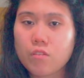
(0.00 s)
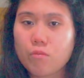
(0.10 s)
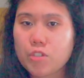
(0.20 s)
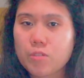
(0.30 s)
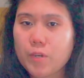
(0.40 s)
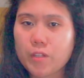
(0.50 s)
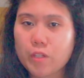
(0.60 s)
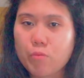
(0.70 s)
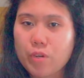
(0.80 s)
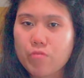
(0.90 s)
which is about
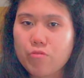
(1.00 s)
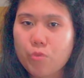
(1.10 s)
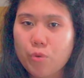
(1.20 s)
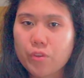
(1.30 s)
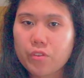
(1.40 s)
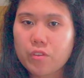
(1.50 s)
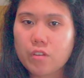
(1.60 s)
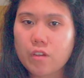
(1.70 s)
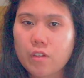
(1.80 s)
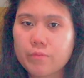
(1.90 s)
like one fourth
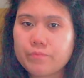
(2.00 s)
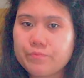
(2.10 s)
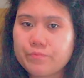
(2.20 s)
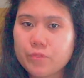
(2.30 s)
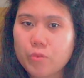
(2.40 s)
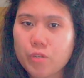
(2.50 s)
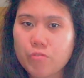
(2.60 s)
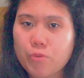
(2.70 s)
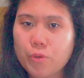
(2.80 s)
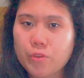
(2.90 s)

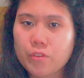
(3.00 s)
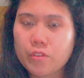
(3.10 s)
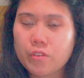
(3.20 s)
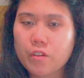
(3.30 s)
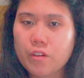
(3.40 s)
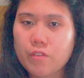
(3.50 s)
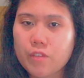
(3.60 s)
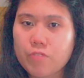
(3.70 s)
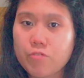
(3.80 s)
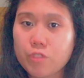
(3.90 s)
of
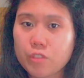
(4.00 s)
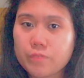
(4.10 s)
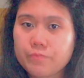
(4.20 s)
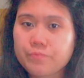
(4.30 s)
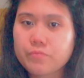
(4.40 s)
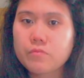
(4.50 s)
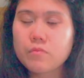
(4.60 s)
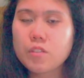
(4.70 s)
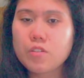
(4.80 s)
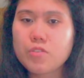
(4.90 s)
it full.
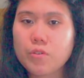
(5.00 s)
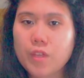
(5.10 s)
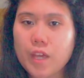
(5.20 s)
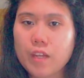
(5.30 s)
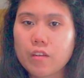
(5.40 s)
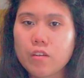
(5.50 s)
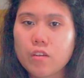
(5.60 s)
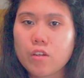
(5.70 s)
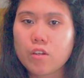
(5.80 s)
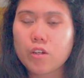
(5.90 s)
So then
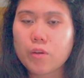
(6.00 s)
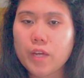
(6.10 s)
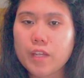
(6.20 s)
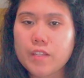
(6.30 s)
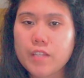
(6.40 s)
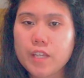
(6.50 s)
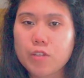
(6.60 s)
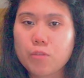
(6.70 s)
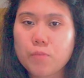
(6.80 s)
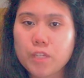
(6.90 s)
go ahead and take
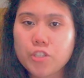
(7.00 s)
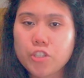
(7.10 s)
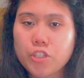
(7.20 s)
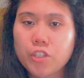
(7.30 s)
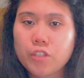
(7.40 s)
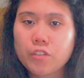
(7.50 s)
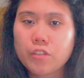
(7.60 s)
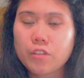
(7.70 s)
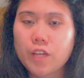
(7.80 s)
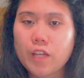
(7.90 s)
your mixture
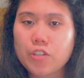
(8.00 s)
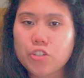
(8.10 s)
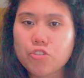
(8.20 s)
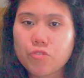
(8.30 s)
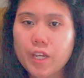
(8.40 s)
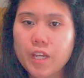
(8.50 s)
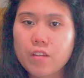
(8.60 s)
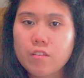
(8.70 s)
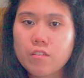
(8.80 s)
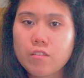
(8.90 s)
and
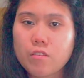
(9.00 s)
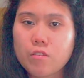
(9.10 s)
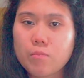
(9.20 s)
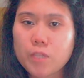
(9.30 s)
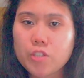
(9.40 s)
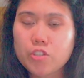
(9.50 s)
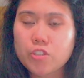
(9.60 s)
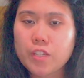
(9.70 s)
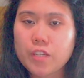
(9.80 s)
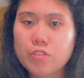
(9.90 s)
strain the mixture
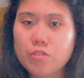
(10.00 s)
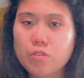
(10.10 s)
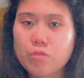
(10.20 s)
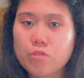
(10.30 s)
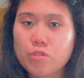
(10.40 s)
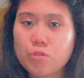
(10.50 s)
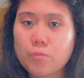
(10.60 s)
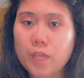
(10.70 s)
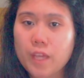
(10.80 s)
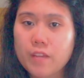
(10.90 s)
into those 2
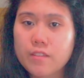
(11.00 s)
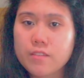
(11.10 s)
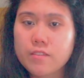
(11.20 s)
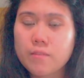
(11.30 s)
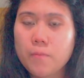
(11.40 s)
pans.